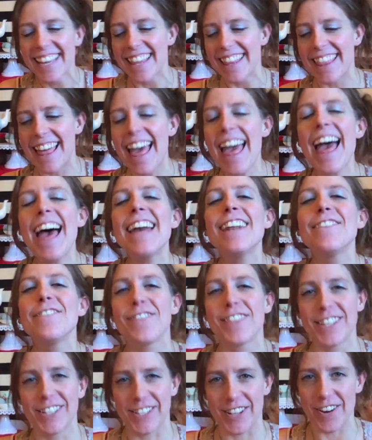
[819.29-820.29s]
The head
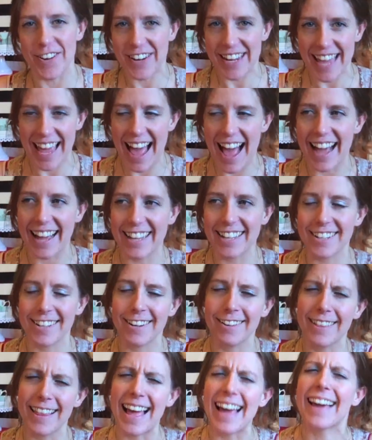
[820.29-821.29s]
of the zodiac, you
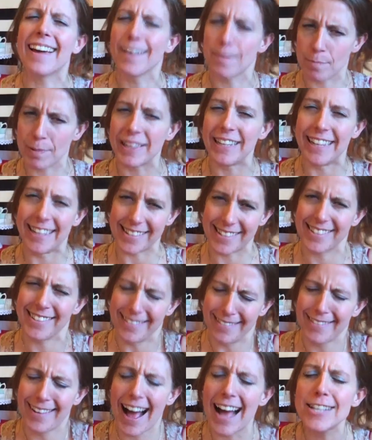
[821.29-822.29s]
know, like, please.
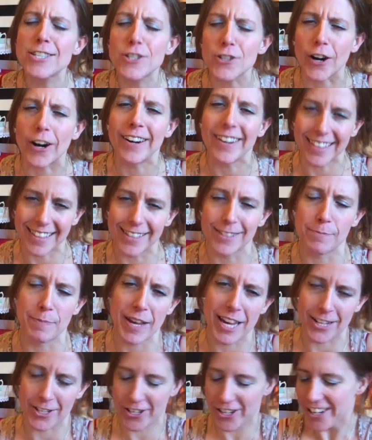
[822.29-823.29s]
I started this
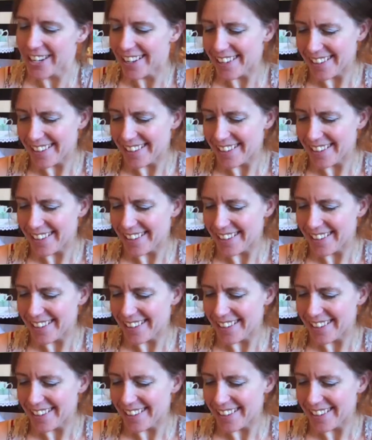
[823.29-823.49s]
bitch,